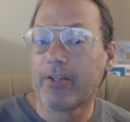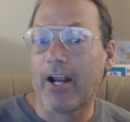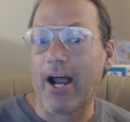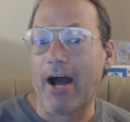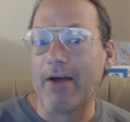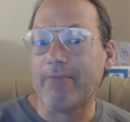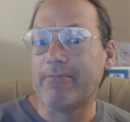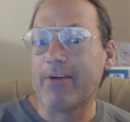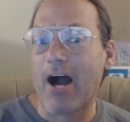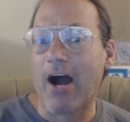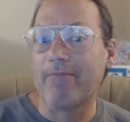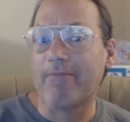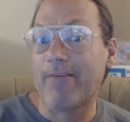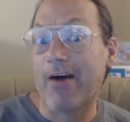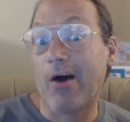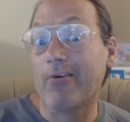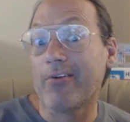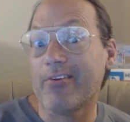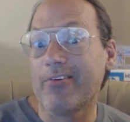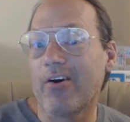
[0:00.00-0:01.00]
And I've, I
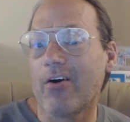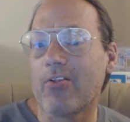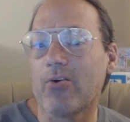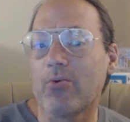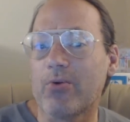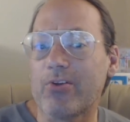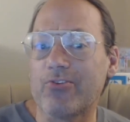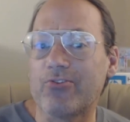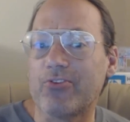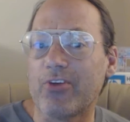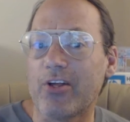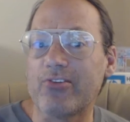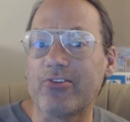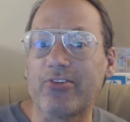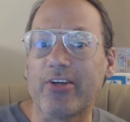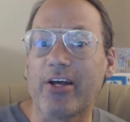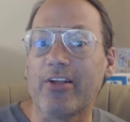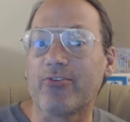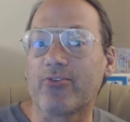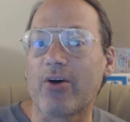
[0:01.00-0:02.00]
found another one
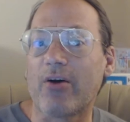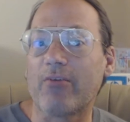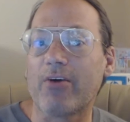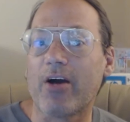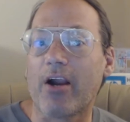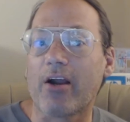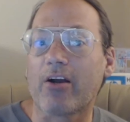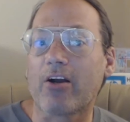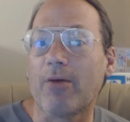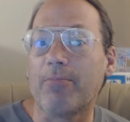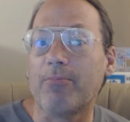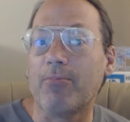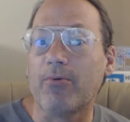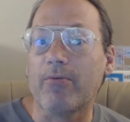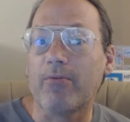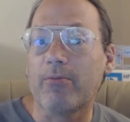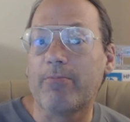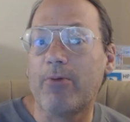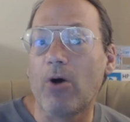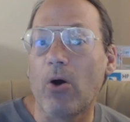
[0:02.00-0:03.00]
since then, so I've got a
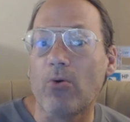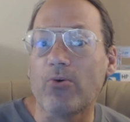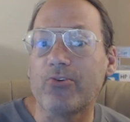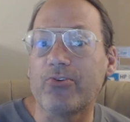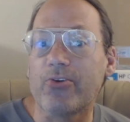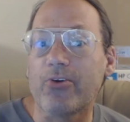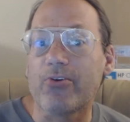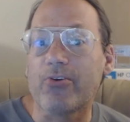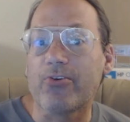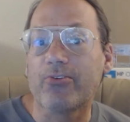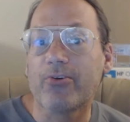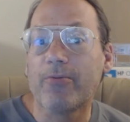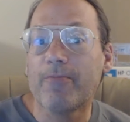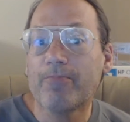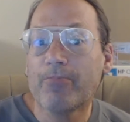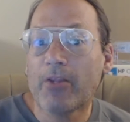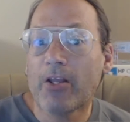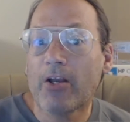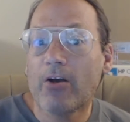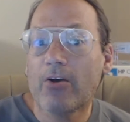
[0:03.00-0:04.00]
couple of the posters.
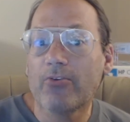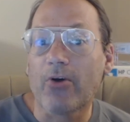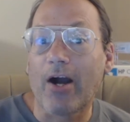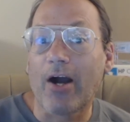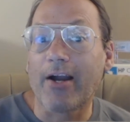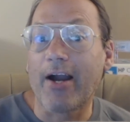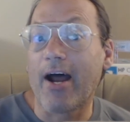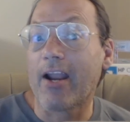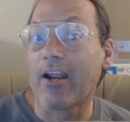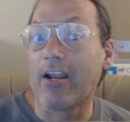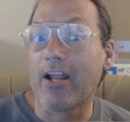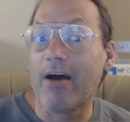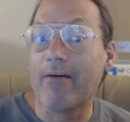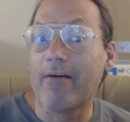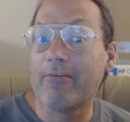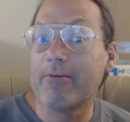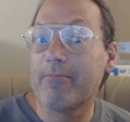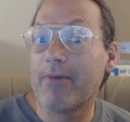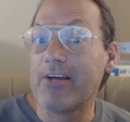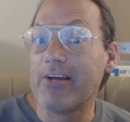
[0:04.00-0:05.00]
So I got an
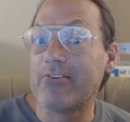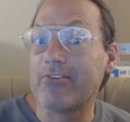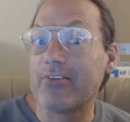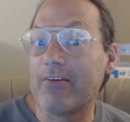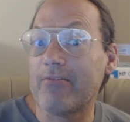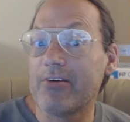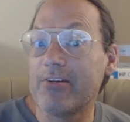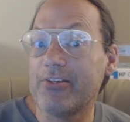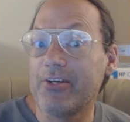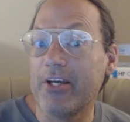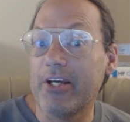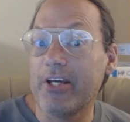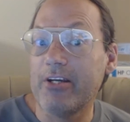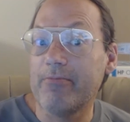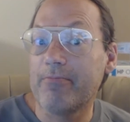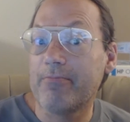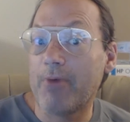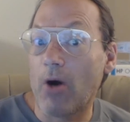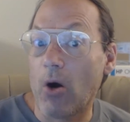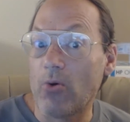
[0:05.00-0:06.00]
11 by
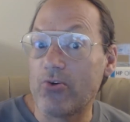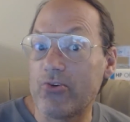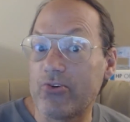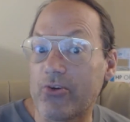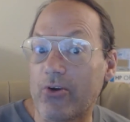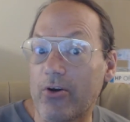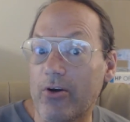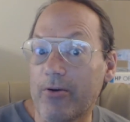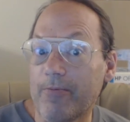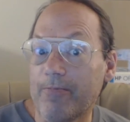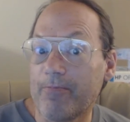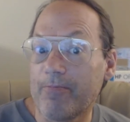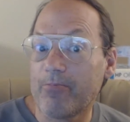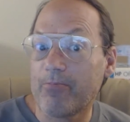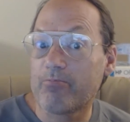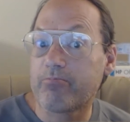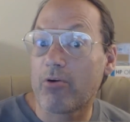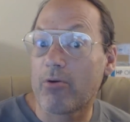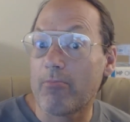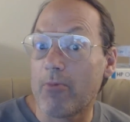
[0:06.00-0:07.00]
17 poster
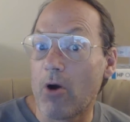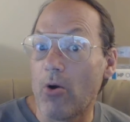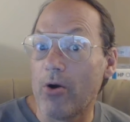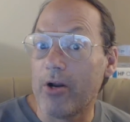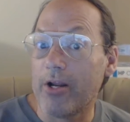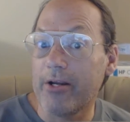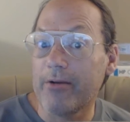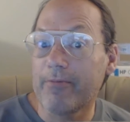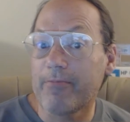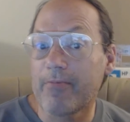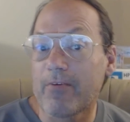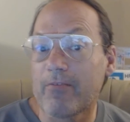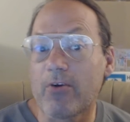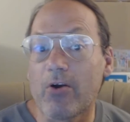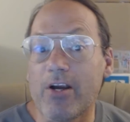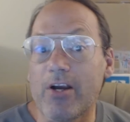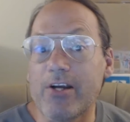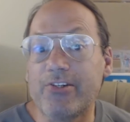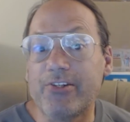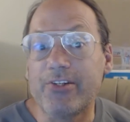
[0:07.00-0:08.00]
promoting
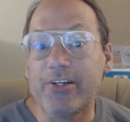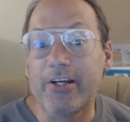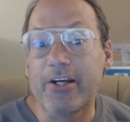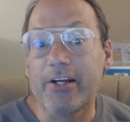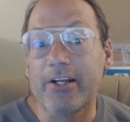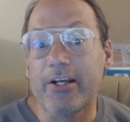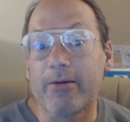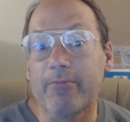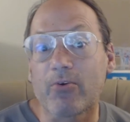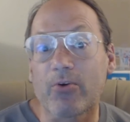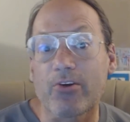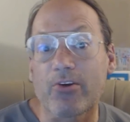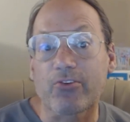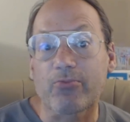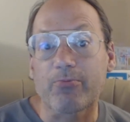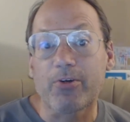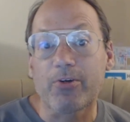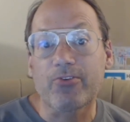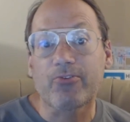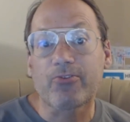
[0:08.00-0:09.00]
very she and him
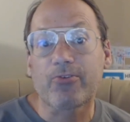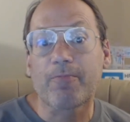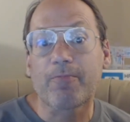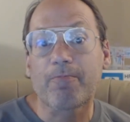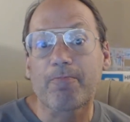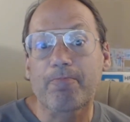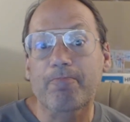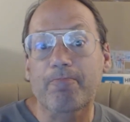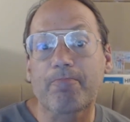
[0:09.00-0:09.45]
Christmas.